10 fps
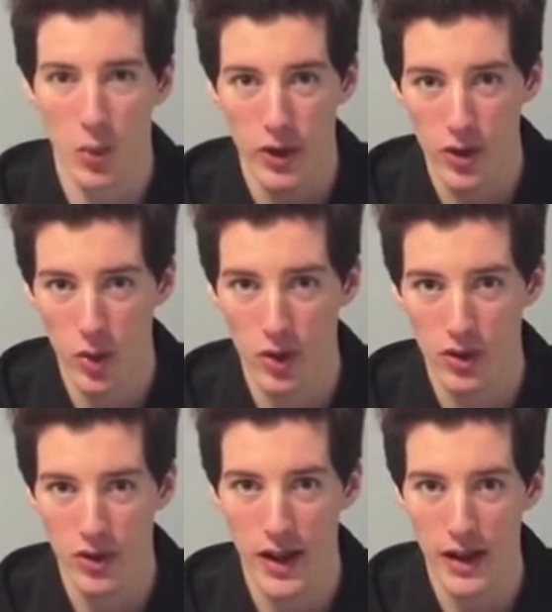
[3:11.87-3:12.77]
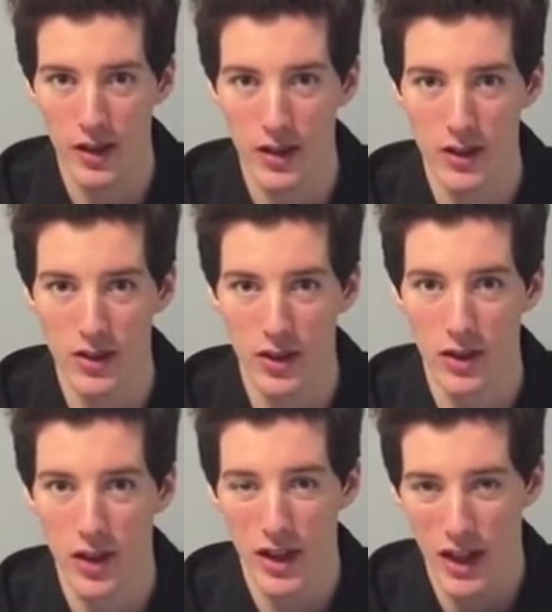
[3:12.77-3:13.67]
what your style is
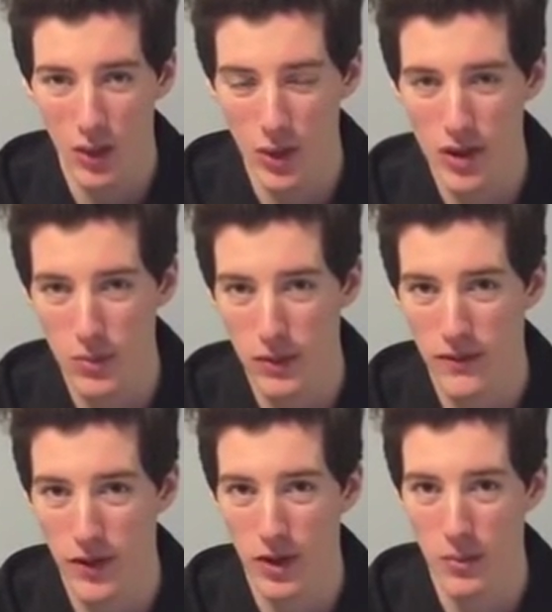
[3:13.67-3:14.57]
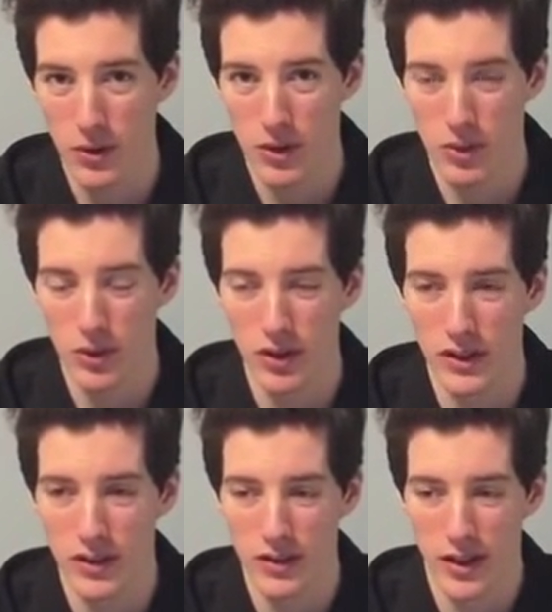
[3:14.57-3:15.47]
and what you prefer. But there really
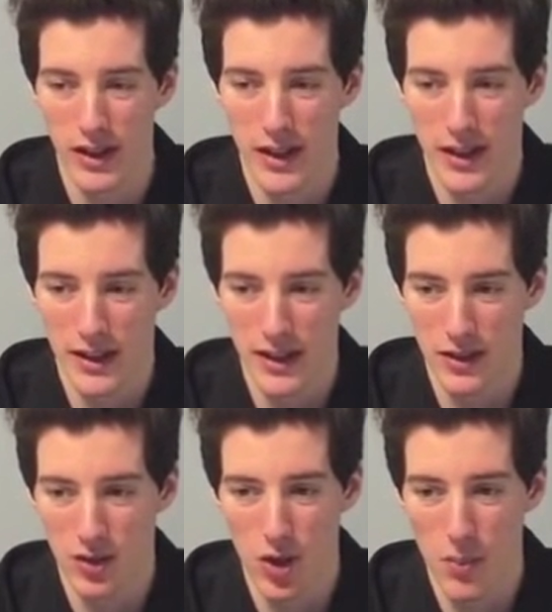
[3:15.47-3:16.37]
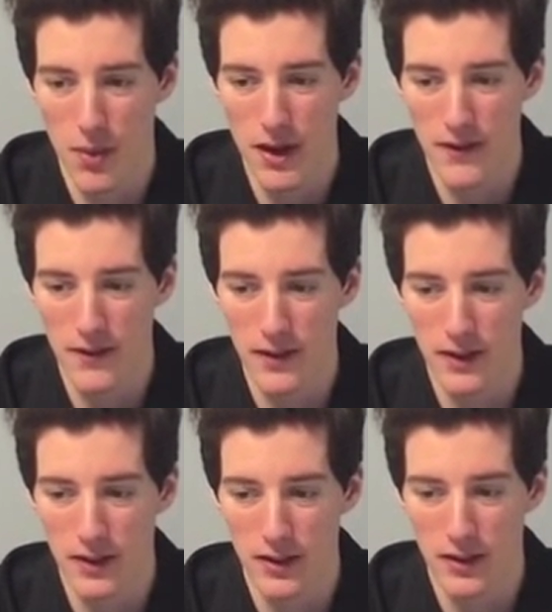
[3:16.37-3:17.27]
is no
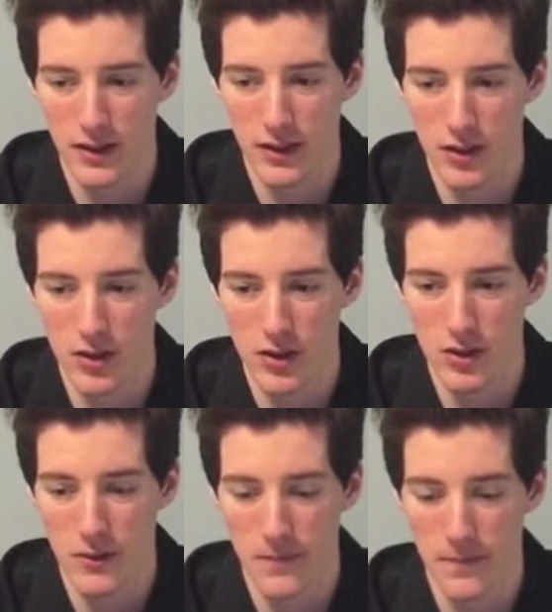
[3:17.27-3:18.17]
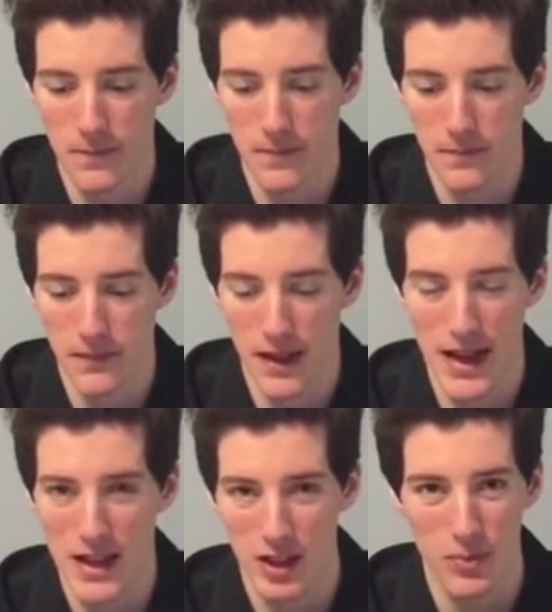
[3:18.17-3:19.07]
benefit to
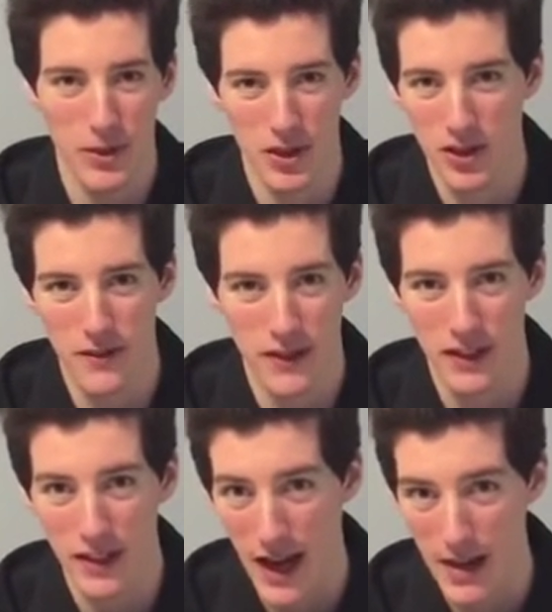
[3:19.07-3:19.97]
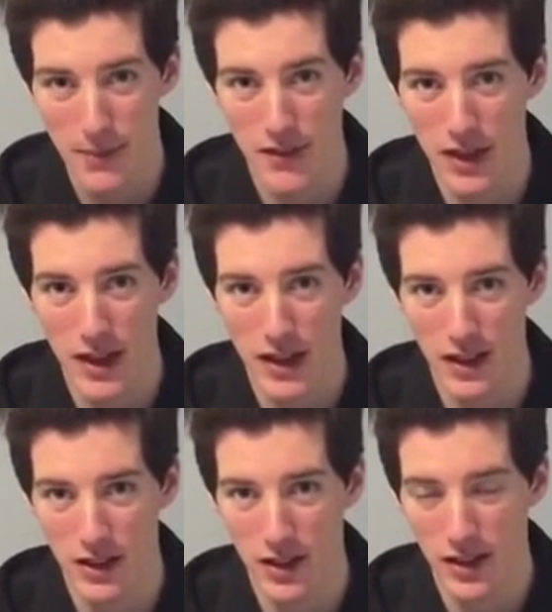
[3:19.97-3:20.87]
any specific time of the day,
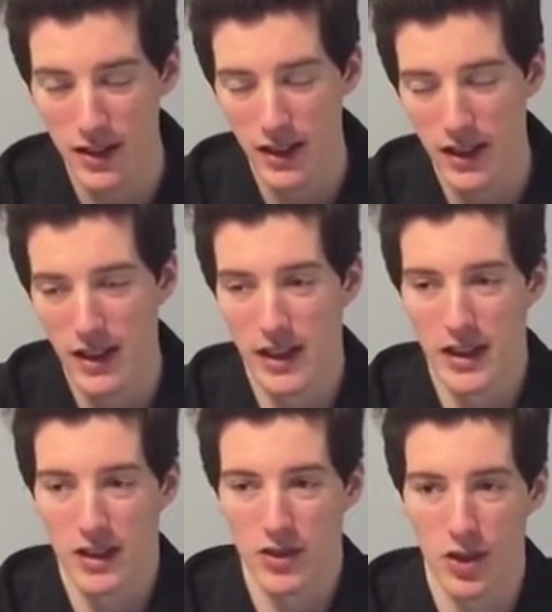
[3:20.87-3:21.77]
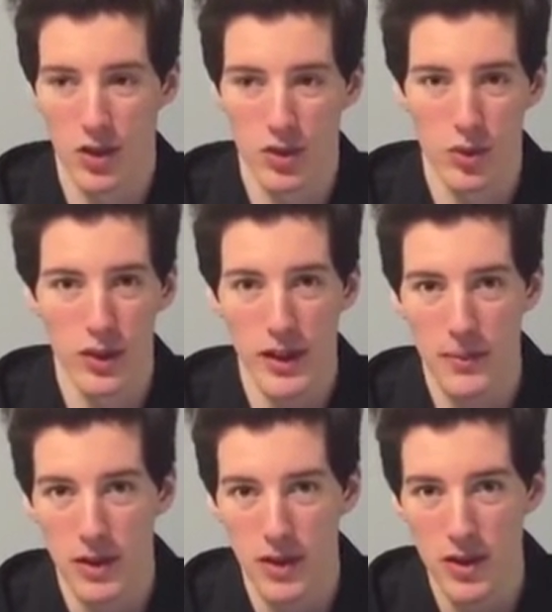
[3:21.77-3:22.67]
let's say. So it's really
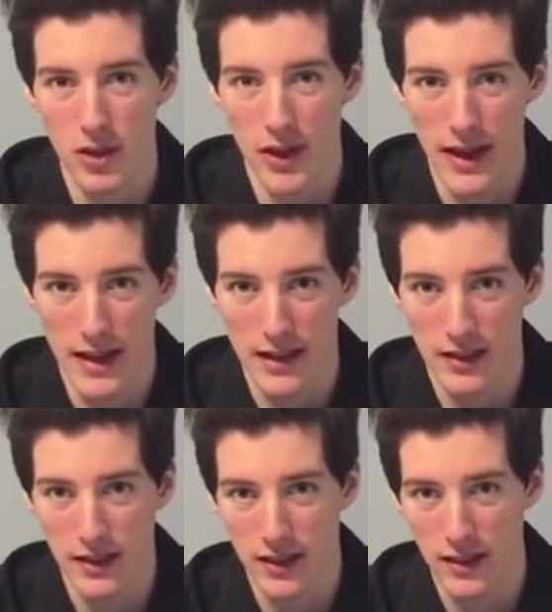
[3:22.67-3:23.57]
up to you. And